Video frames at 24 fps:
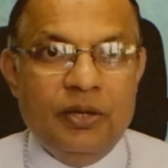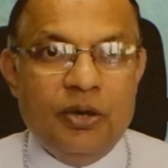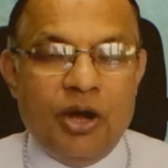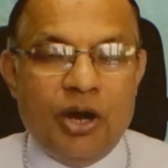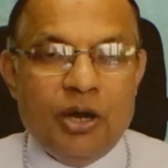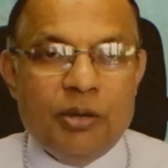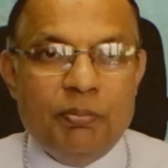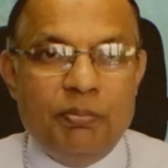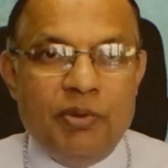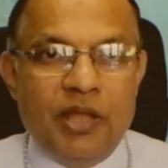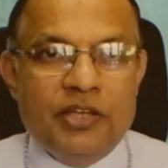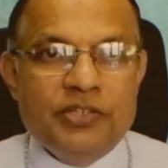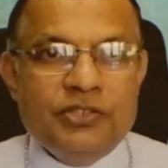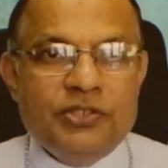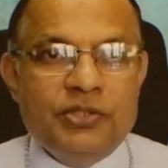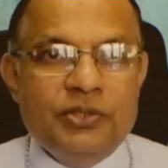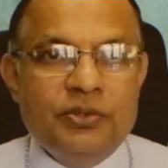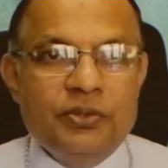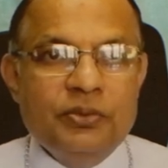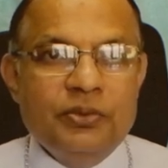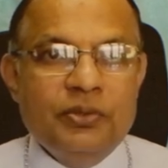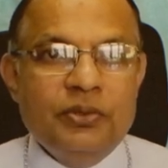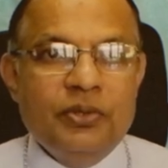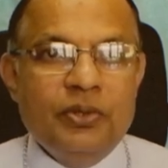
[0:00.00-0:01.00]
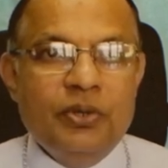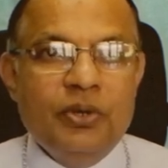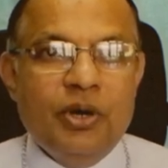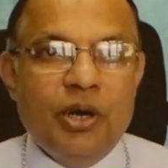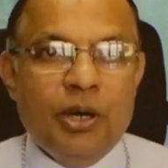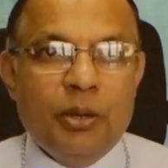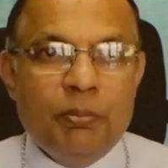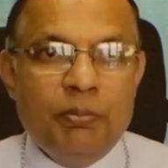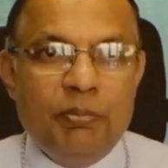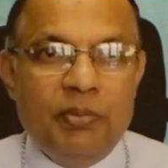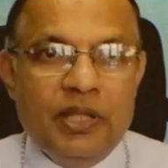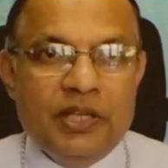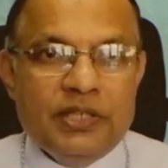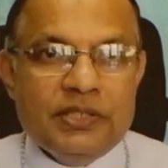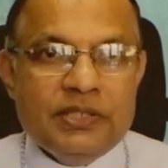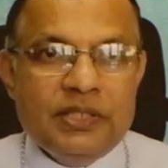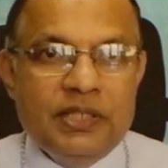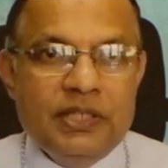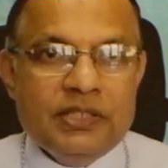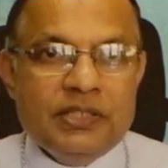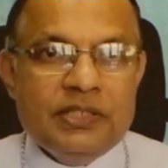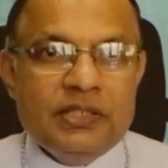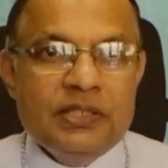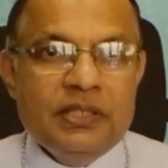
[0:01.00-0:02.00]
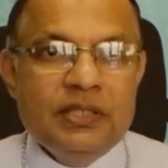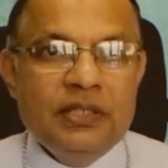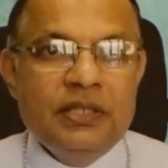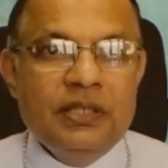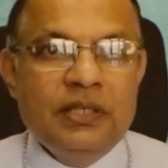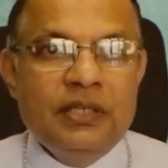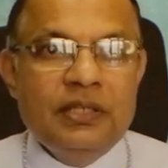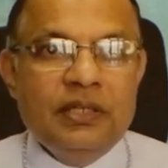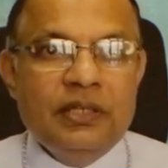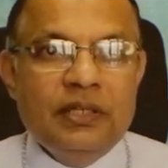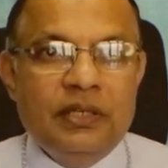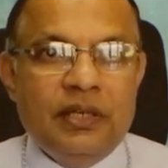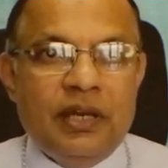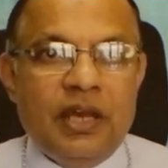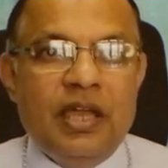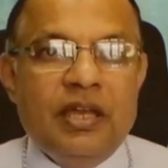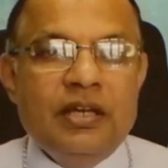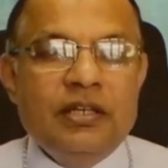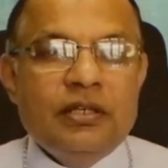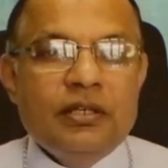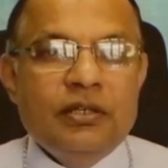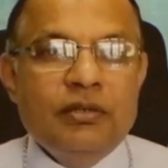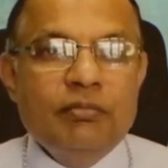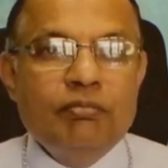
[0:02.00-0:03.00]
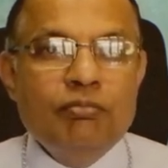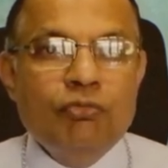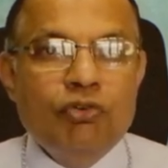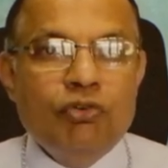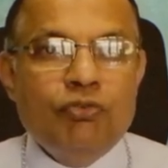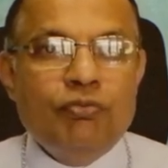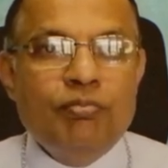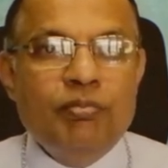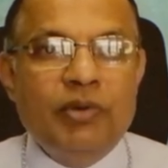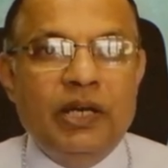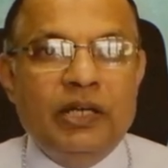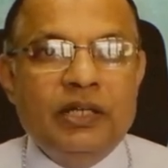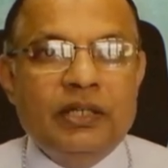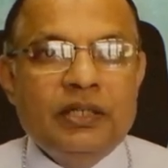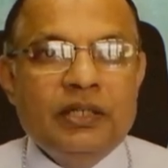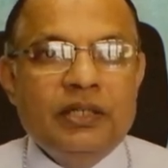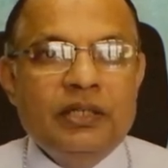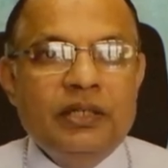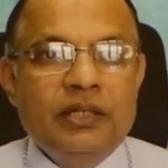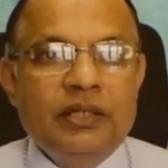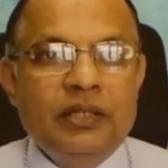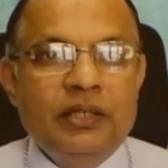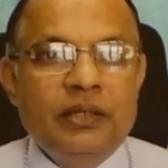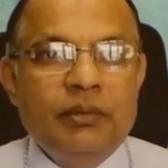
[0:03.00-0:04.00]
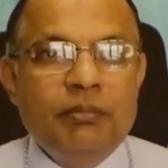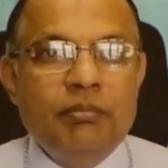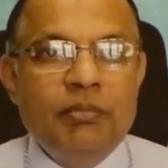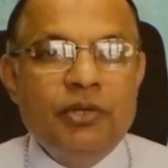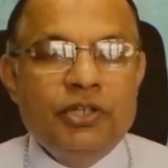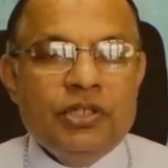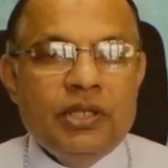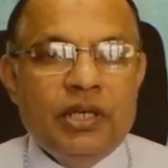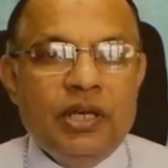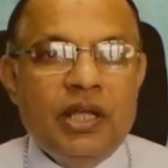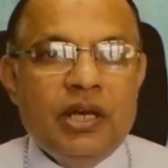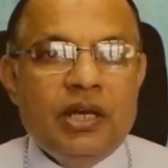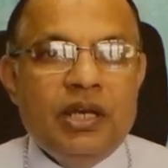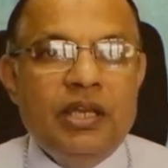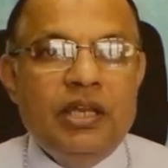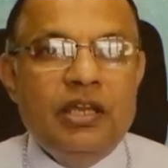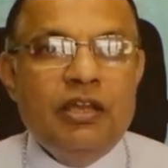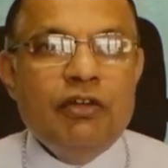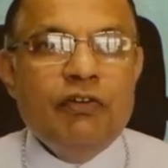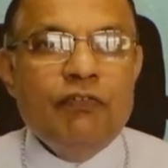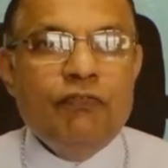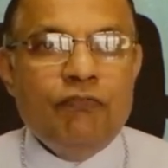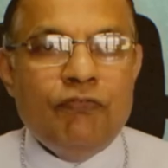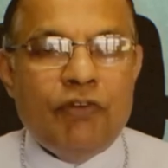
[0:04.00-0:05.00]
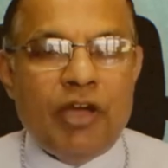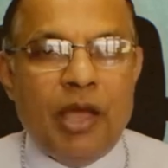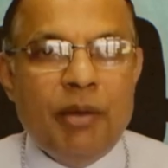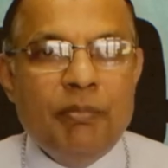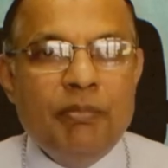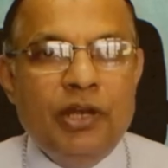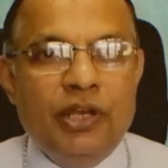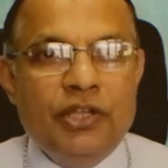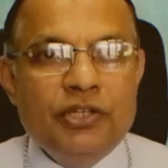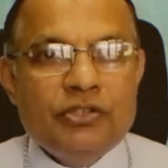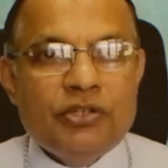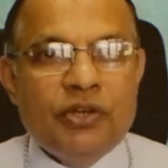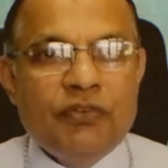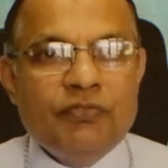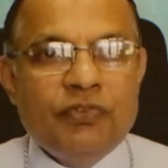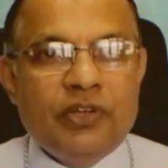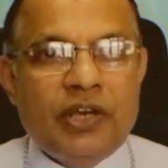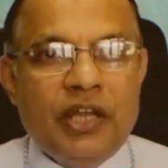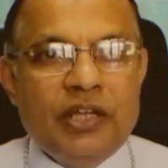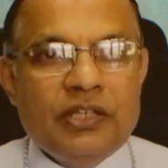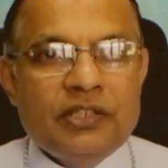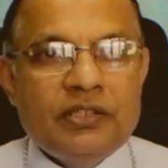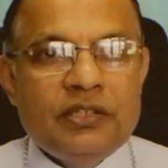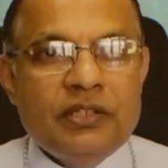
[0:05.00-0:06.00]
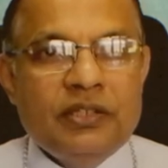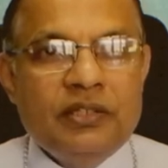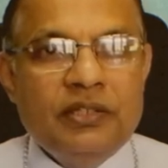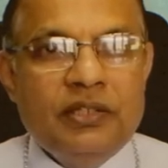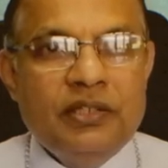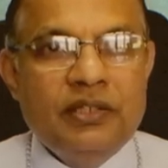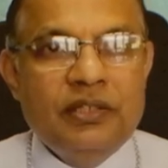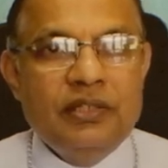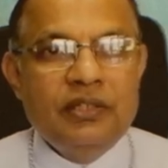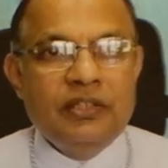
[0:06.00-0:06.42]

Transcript: God bless you. God bless this great movement, Missionary Families of Christ.